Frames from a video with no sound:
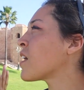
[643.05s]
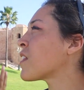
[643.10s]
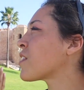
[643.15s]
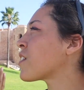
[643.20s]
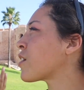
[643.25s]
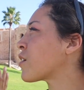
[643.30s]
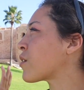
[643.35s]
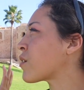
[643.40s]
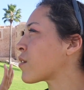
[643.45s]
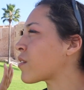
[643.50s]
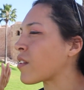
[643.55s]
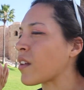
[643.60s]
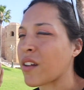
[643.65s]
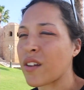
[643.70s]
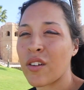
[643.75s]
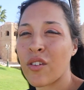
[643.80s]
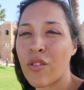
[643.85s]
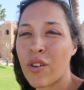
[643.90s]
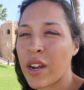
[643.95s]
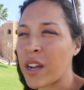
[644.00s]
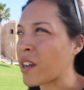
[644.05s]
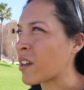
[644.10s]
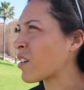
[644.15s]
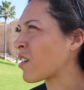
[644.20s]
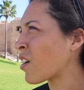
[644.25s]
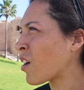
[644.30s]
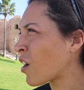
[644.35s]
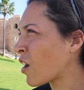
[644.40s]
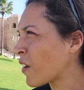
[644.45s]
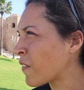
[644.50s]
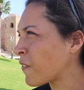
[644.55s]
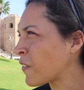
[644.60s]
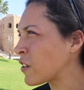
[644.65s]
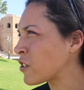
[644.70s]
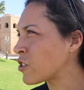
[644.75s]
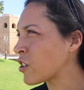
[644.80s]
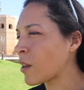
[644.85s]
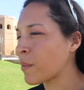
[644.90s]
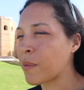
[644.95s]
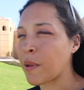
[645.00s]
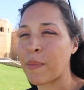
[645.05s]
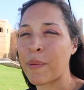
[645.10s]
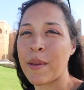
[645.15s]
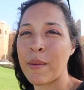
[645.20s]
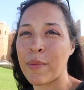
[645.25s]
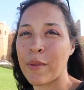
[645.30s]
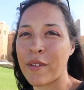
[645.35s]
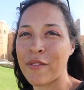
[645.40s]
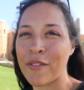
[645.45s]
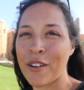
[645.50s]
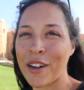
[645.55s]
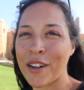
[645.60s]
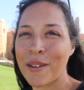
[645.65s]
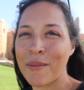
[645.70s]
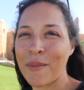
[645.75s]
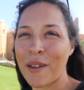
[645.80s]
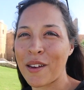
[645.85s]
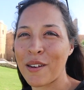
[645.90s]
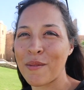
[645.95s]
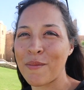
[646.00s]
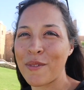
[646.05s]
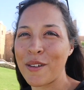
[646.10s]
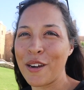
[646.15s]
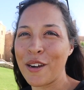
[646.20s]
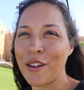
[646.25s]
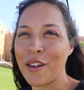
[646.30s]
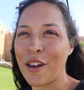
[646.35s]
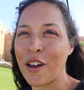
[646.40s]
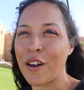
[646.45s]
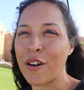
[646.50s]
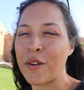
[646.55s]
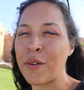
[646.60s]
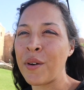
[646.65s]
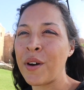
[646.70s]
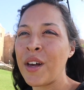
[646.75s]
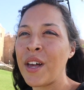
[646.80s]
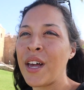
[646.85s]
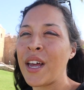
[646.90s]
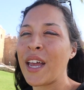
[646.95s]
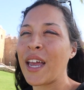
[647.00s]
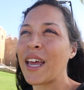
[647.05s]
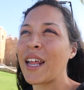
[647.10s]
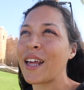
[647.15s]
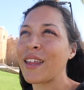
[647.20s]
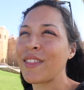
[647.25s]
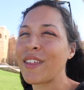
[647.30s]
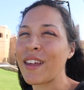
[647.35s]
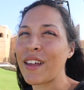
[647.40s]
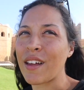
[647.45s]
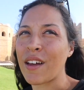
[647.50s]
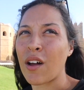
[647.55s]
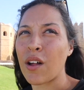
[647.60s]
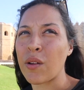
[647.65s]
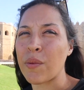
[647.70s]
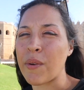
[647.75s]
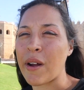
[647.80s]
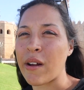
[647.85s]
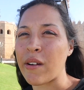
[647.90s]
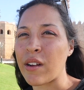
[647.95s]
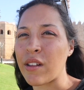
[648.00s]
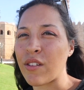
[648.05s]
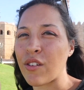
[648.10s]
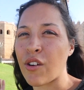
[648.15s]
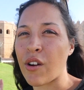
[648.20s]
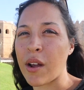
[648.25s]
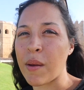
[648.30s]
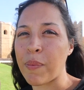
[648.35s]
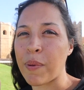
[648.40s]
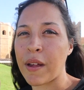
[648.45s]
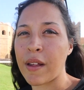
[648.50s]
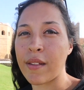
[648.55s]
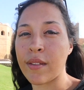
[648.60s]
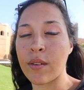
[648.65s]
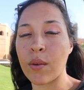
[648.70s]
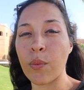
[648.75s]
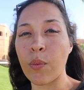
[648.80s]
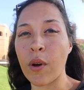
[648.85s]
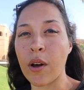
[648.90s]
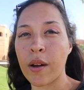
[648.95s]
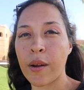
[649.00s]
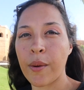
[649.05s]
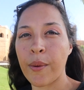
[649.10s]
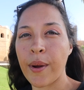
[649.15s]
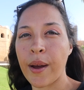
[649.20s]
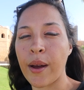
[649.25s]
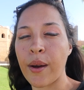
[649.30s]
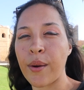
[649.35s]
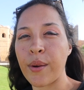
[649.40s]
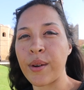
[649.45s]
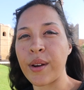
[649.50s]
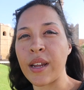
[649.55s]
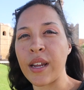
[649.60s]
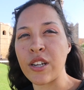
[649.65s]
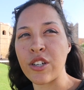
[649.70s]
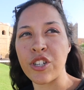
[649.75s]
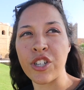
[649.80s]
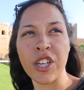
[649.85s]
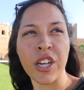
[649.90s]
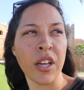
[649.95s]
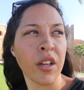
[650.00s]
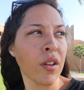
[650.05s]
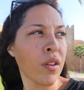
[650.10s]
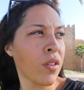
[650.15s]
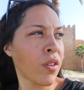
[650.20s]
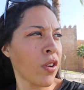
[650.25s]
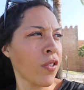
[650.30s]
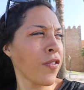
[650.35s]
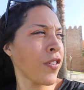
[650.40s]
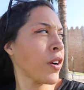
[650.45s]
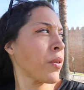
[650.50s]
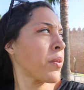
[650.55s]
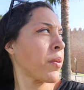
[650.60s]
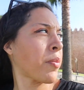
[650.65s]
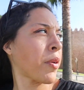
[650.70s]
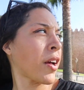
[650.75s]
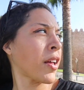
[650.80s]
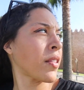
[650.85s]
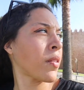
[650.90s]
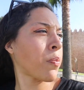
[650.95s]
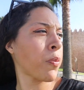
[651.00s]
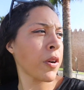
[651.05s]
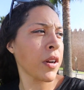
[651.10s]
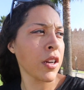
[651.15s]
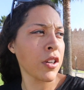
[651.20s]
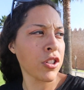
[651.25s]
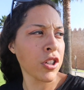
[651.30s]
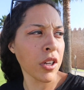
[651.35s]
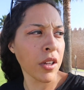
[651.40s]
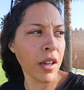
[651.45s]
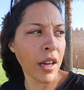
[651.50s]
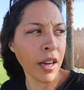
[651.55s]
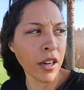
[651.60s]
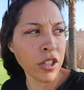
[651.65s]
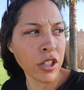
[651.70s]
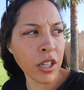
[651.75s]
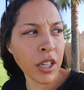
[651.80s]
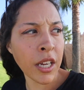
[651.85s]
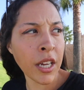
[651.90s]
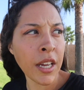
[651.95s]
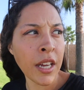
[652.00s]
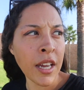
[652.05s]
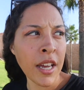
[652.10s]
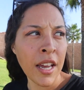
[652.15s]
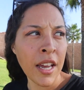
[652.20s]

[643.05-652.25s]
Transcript: There's a great coffee shop that people have recommended me to go. And I think all around it's a great place to walk around and chill. So far Rabat's pretty chill actually.